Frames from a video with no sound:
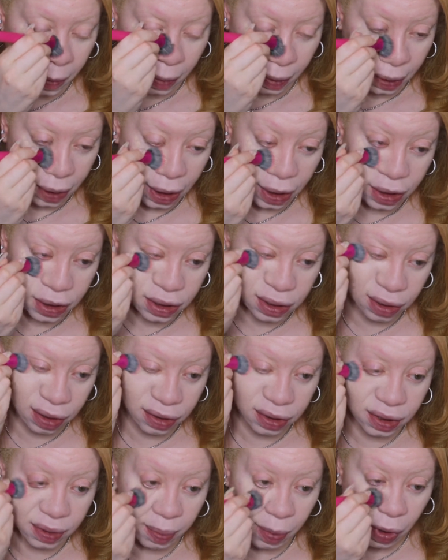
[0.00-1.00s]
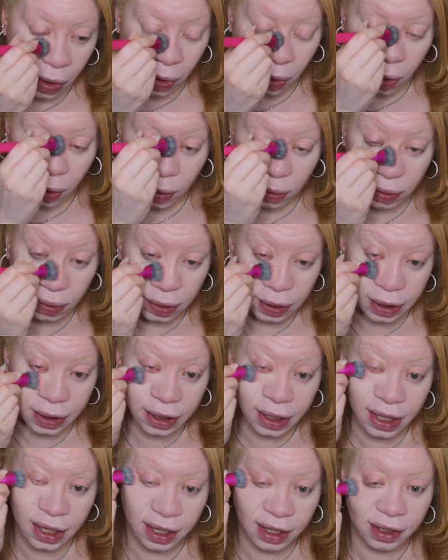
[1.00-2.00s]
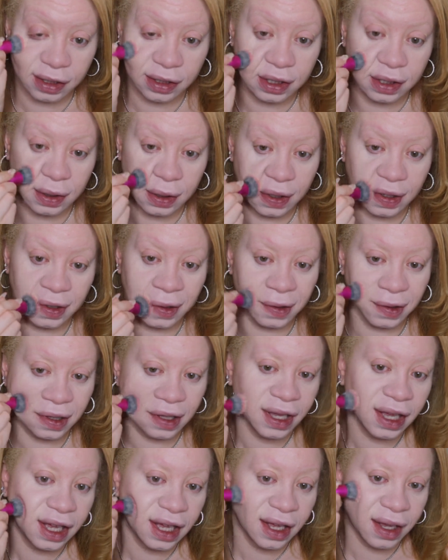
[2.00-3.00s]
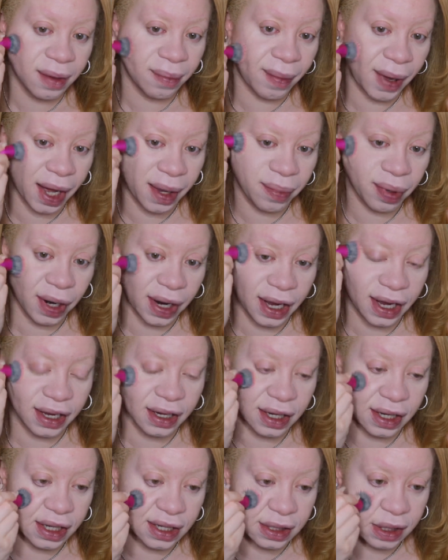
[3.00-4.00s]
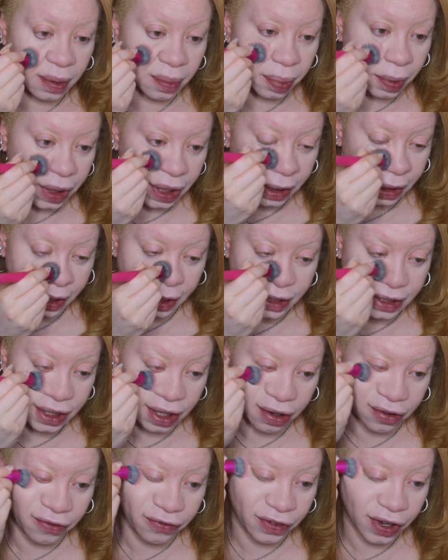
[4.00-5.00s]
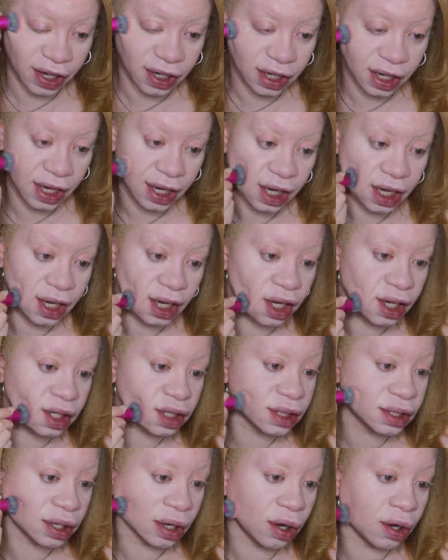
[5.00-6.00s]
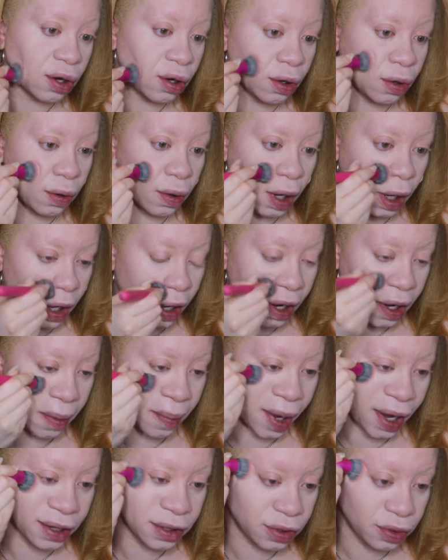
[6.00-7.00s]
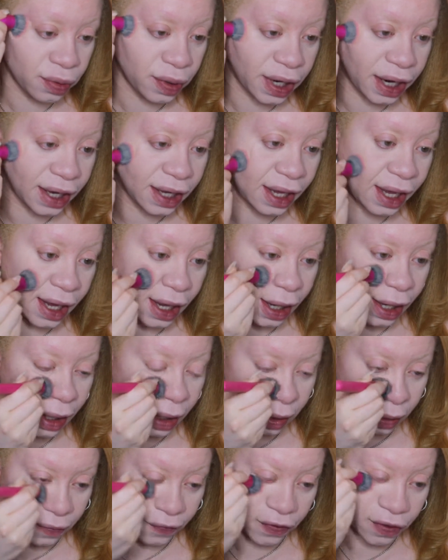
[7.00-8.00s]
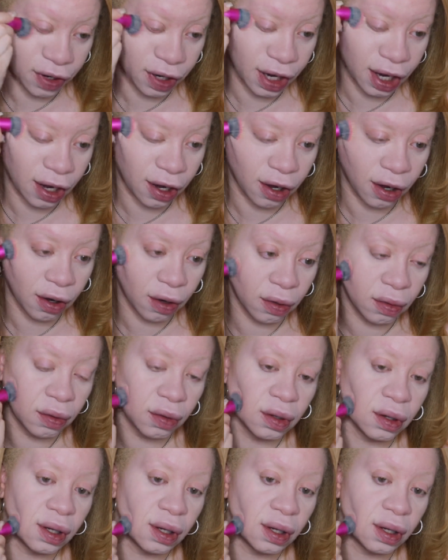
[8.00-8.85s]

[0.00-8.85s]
Gotta start small. I can't. My brand is completely self-funded, so I do what I can for now.